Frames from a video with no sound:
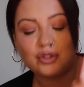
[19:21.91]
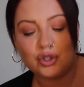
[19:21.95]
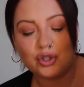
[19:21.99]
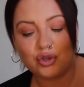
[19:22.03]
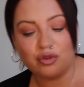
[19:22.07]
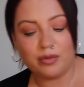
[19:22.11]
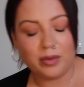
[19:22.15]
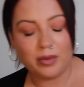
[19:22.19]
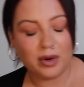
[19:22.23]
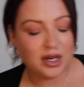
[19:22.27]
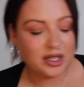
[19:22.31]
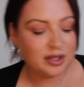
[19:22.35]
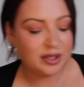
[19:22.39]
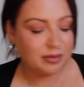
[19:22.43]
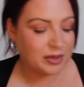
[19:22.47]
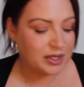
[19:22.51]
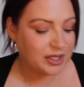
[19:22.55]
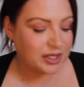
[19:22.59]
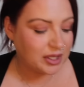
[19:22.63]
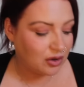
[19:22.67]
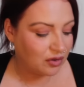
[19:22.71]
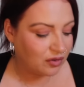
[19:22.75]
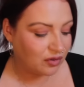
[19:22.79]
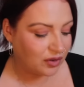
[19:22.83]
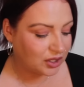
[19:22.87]
just reminded
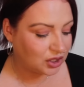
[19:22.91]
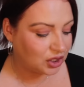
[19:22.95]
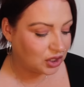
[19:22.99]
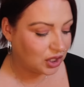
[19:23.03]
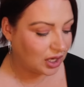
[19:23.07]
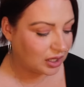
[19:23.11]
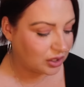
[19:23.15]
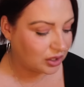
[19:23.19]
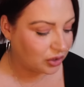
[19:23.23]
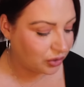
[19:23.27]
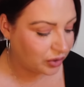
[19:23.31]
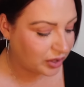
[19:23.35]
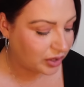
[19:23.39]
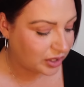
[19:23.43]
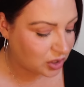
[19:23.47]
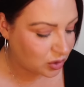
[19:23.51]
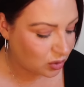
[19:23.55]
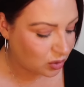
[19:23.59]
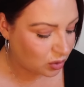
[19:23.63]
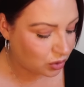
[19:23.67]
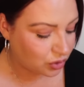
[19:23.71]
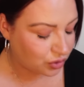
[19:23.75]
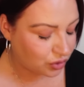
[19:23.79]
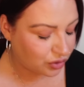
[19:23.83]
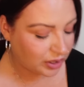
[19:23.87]
myself, actually, I do need
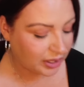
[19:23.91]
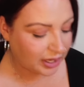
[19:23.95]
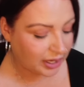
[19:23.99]
to order a